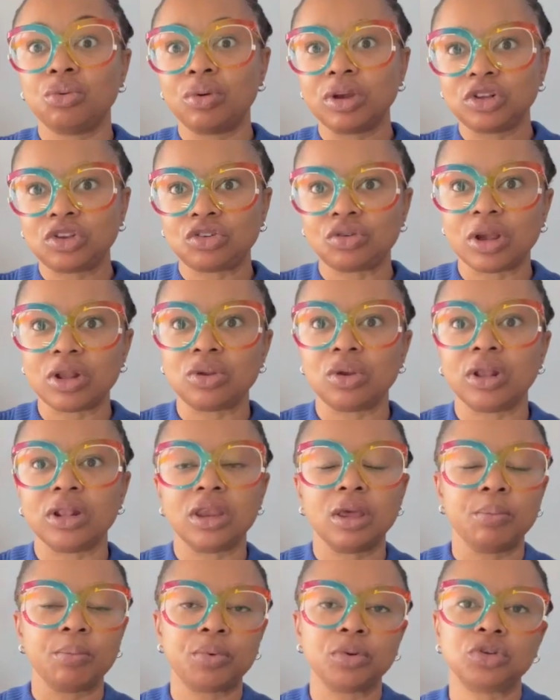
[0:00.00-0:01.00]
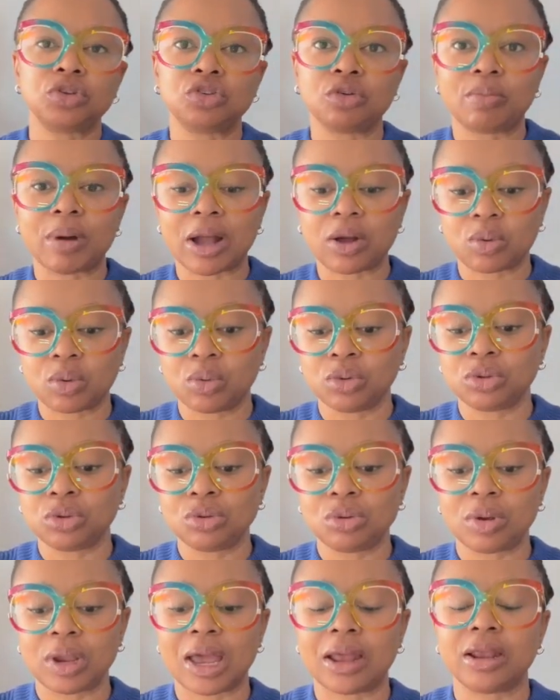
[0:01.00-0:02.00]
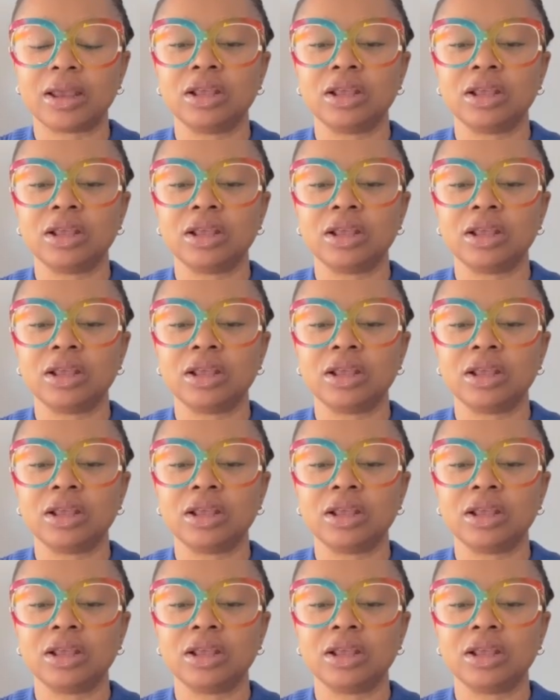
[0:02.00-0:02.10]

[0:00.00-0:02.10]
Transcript: retrain you, and then put you back. We will do that.